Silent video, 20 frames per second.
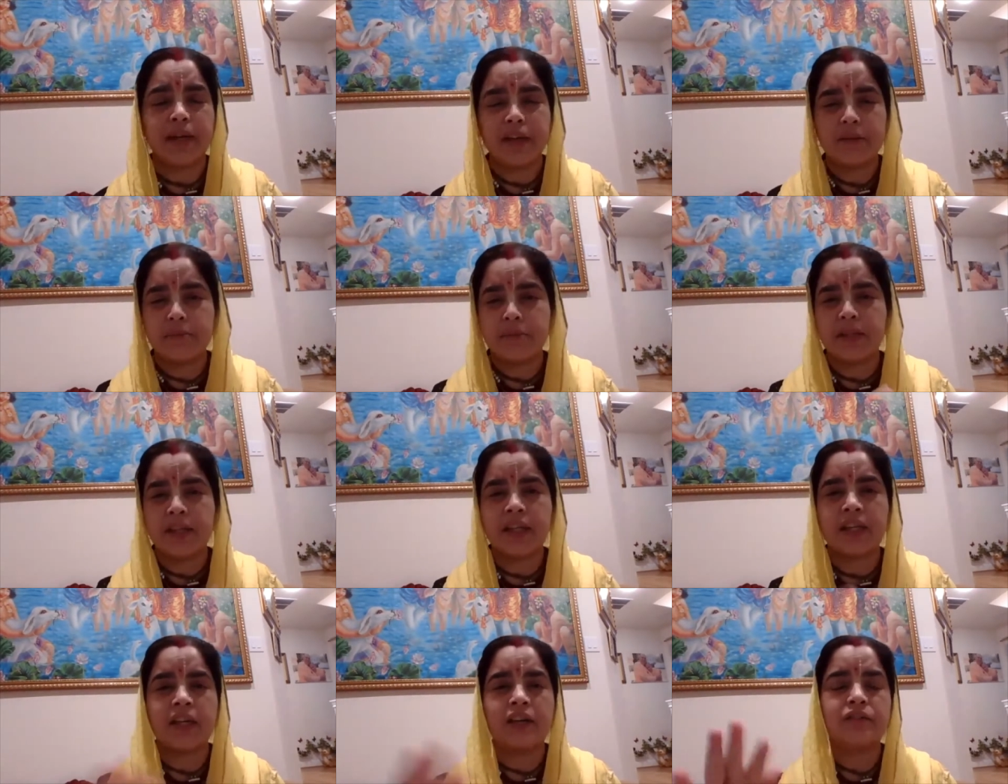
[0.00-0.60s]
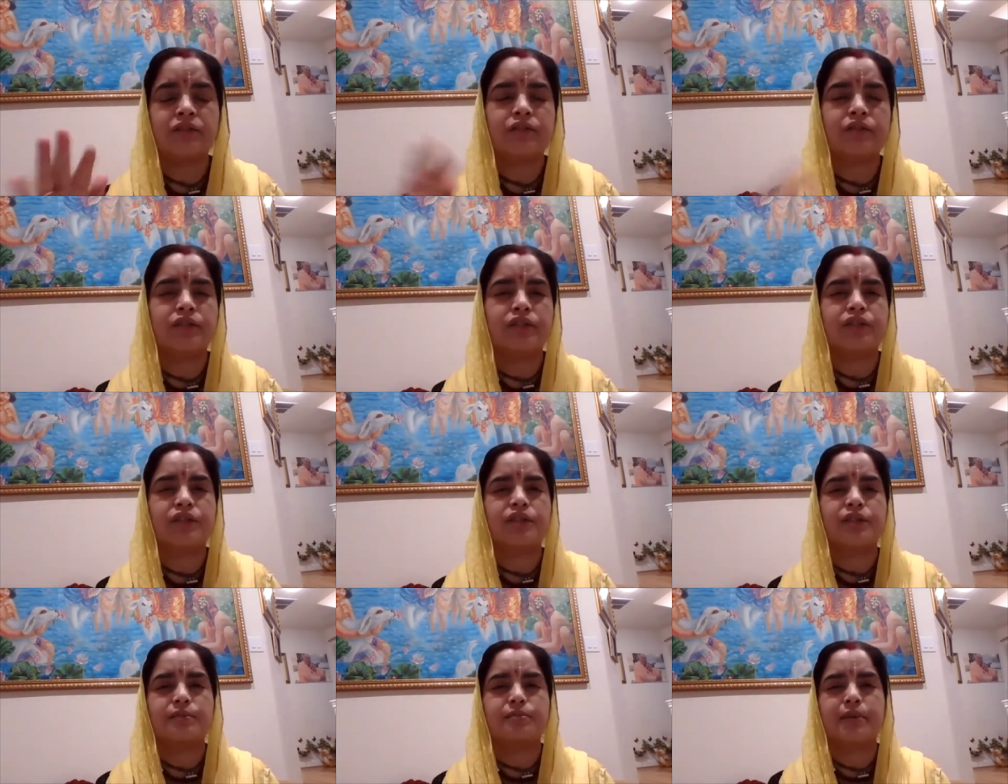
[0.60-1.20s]
bed, making out
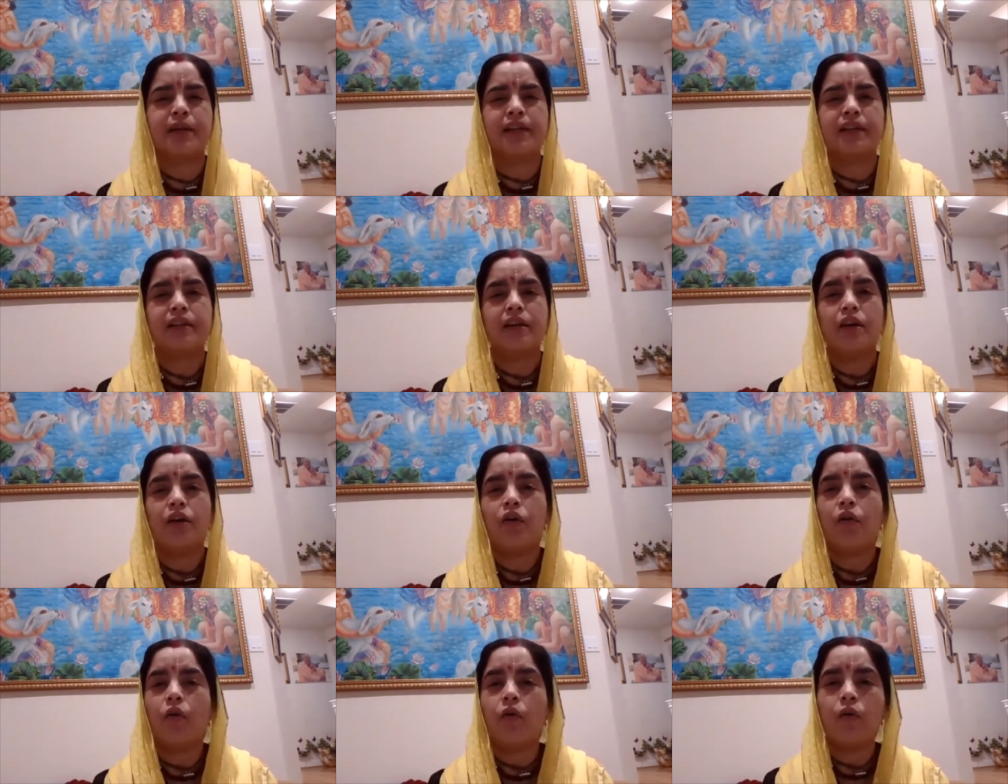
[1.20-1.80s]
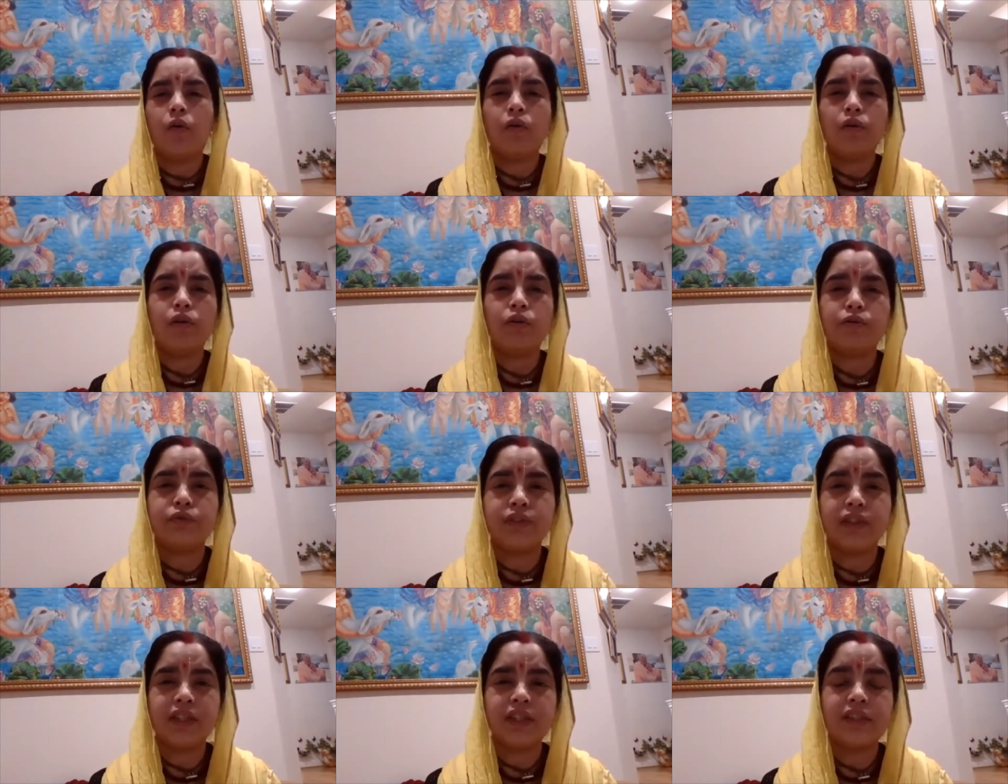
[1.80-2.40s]
Krishna's bed. All
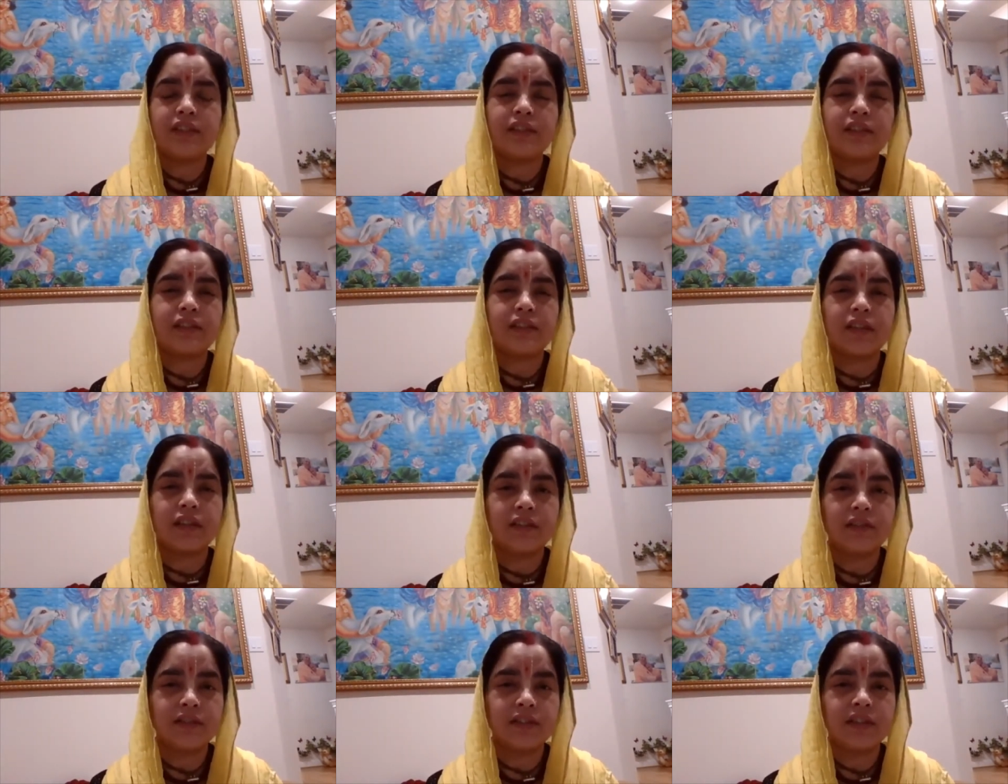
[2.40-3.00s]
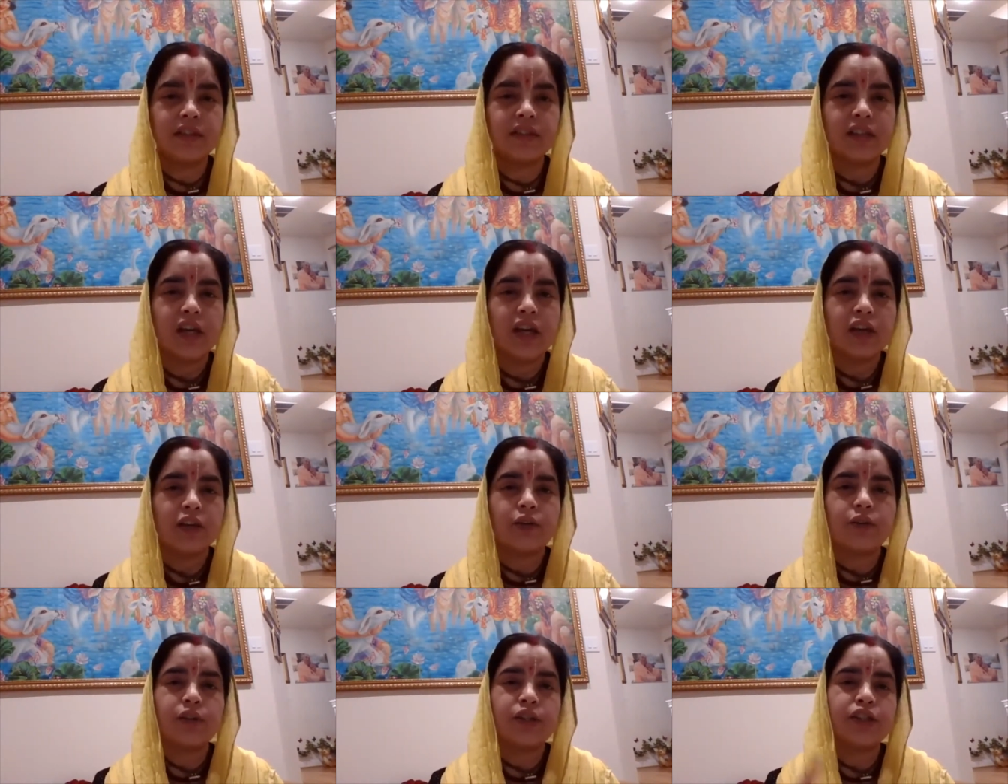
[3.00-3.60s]
of these servants,
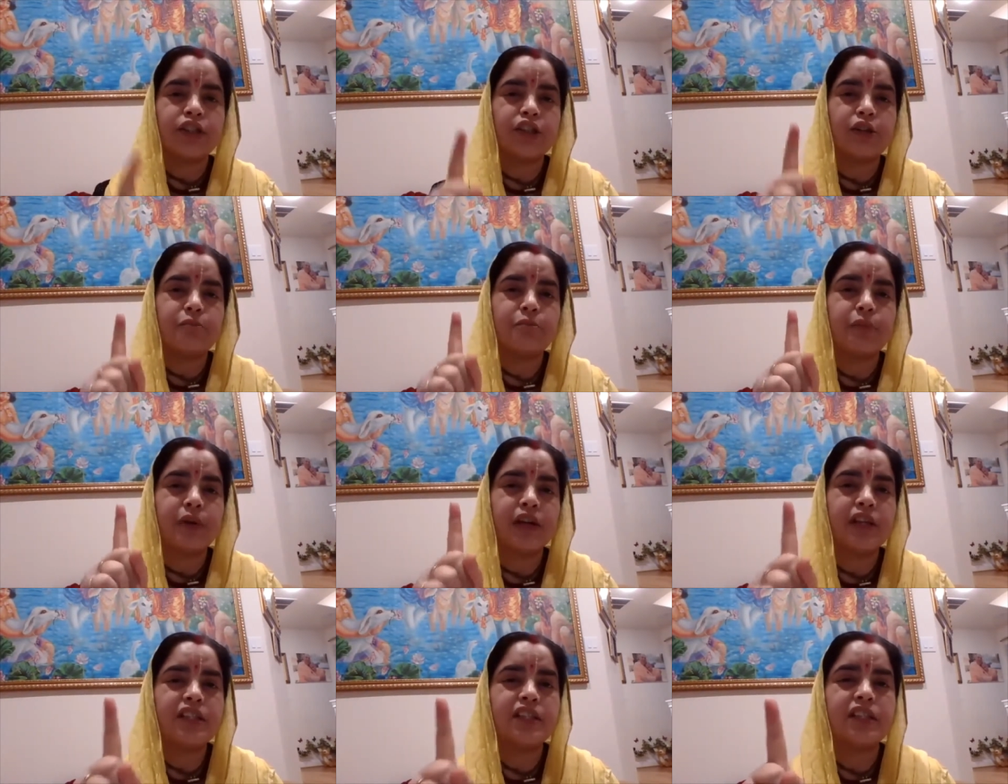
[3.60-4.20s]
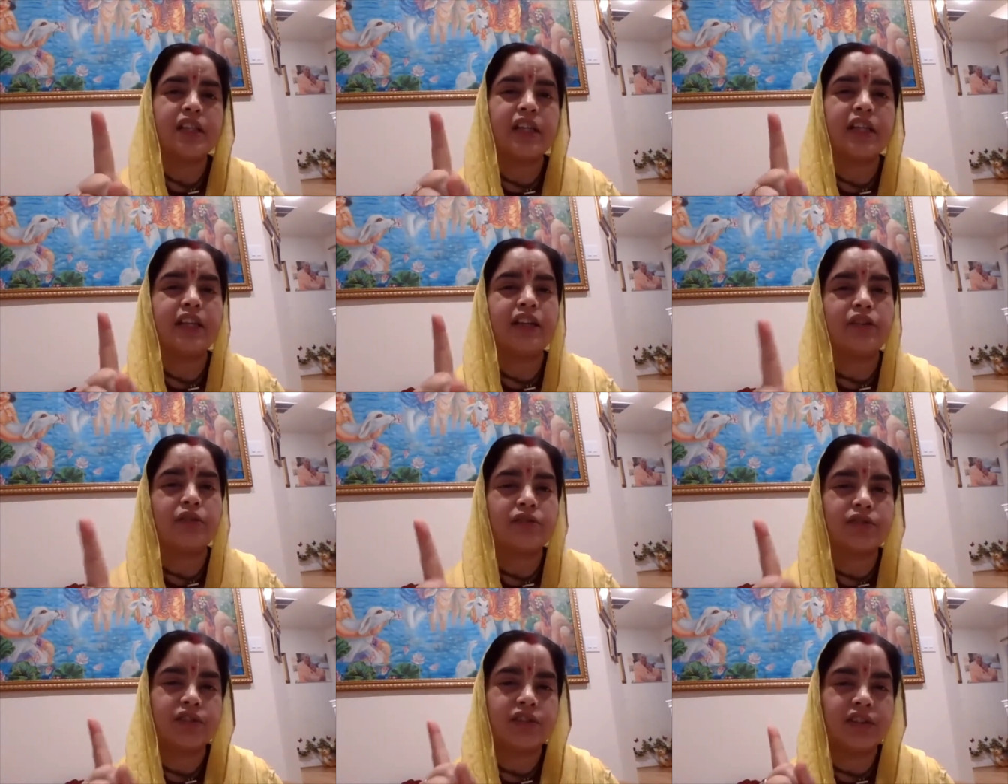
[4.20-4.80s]
Krishna personally
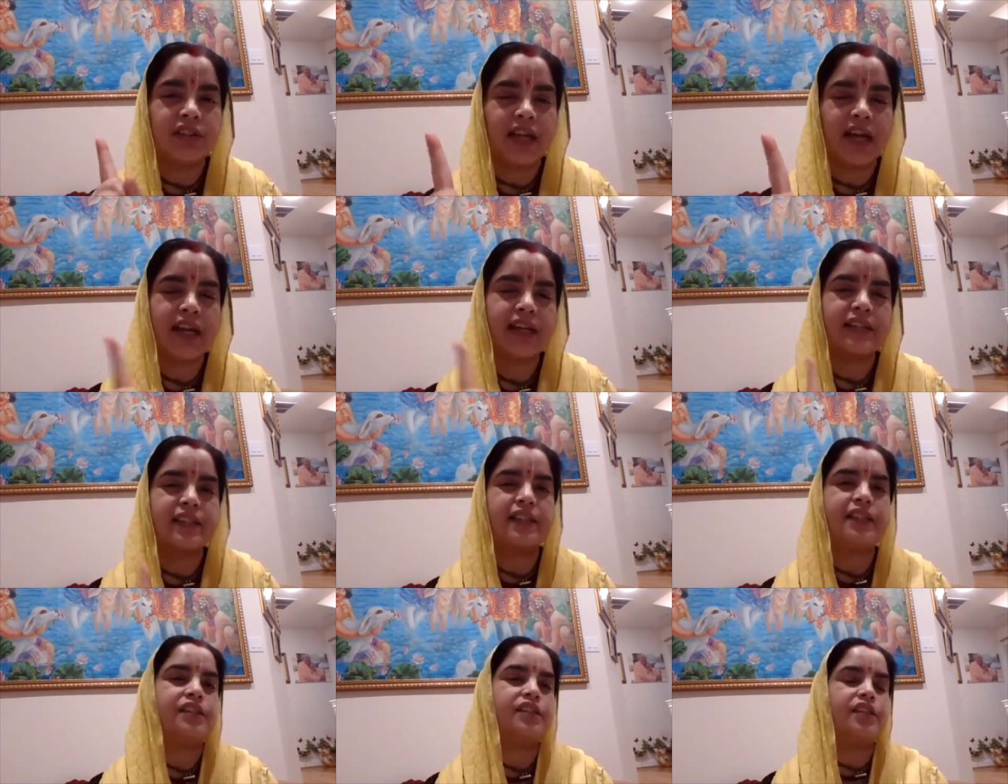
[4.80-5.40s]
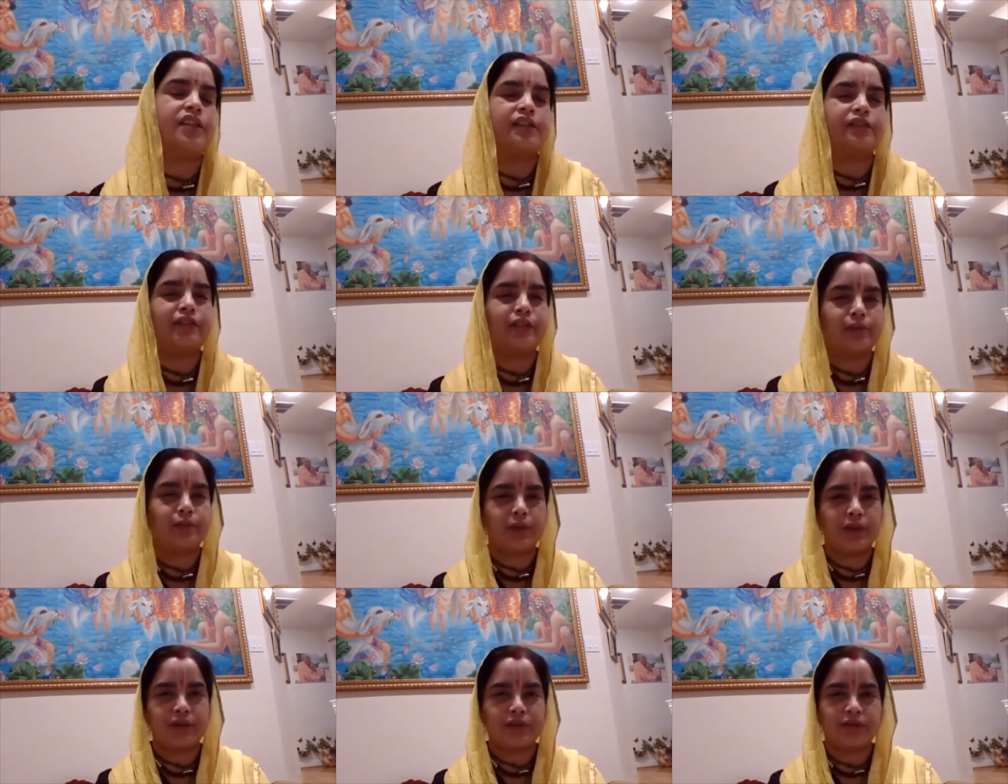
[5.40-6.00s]
goes and thanks each and every
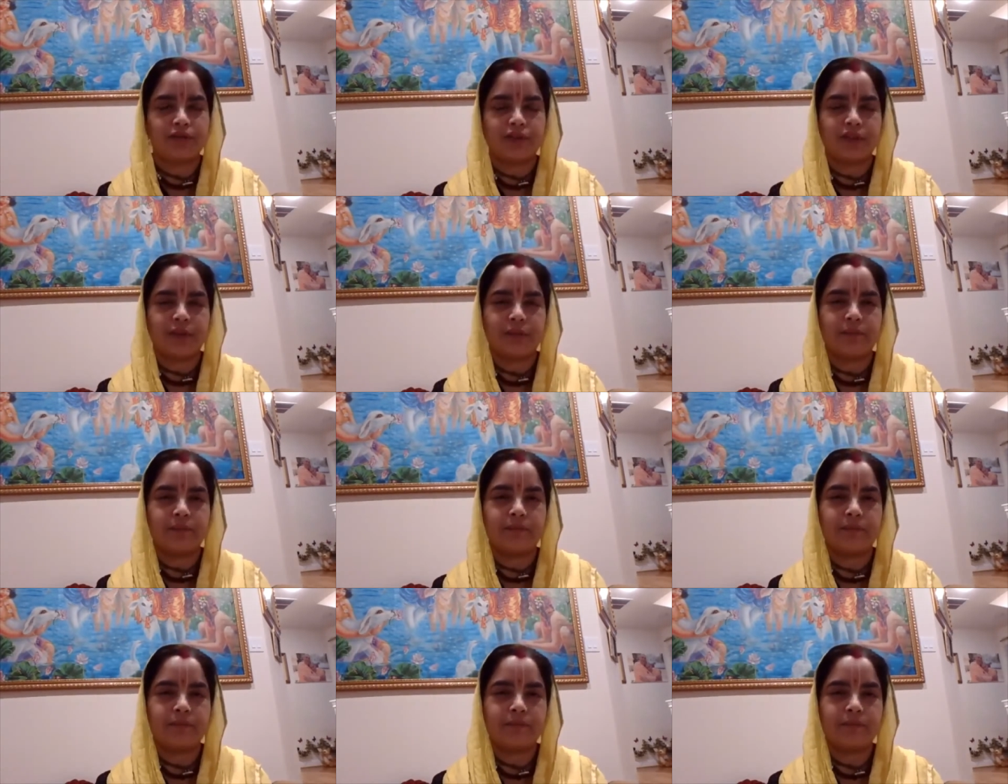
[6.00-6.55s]
one of them.